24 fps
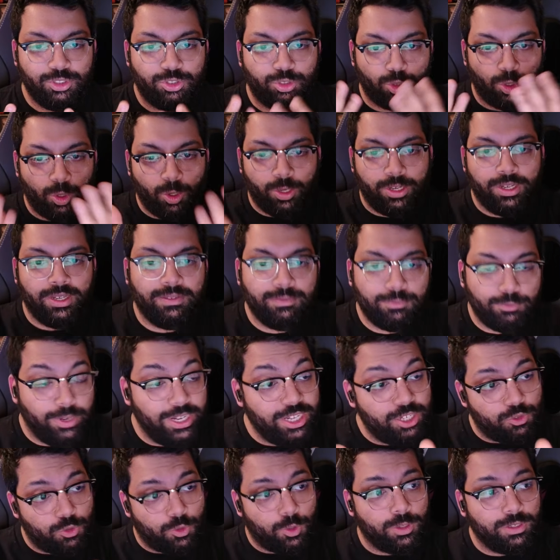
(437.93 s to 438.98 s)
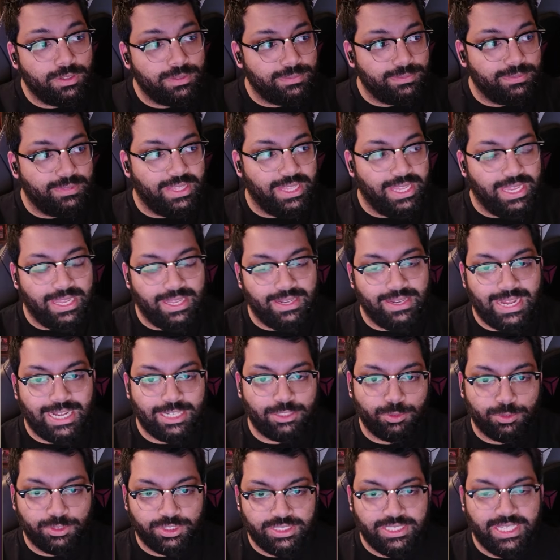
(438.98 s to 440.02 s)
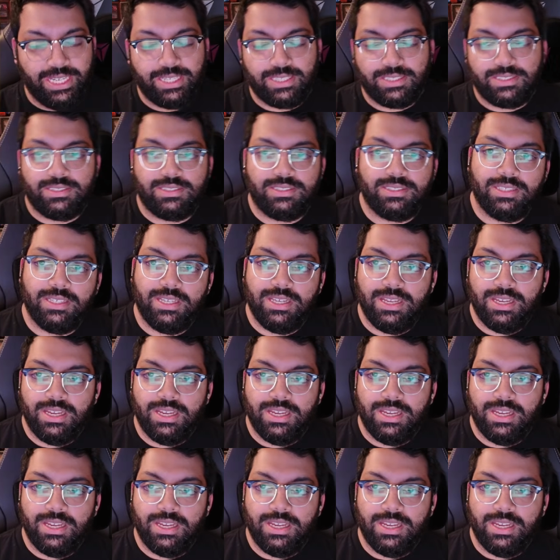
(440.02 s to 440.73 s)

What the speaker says: redrawn the Natural 6